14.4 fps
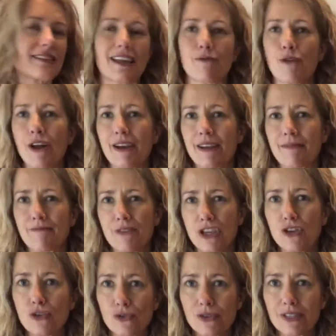want to
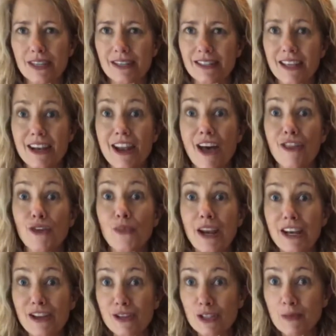use. It's another way
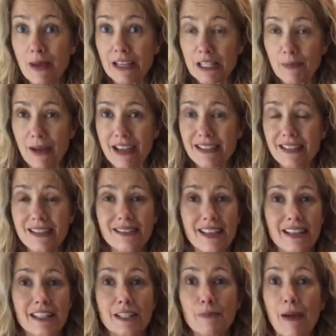to use my spices.
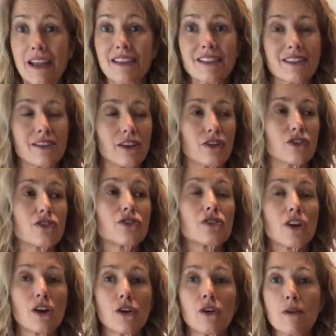And spices are
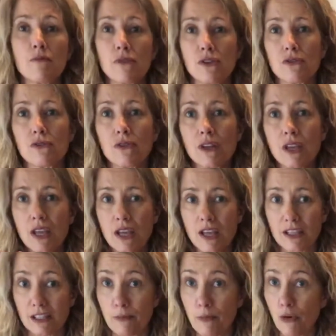so immune
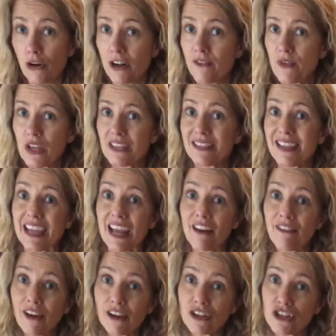supportive because they get
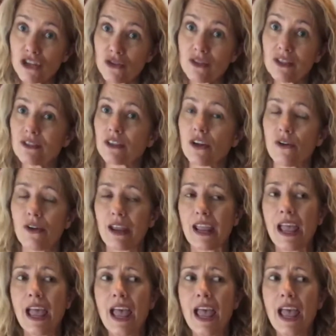all our juices going.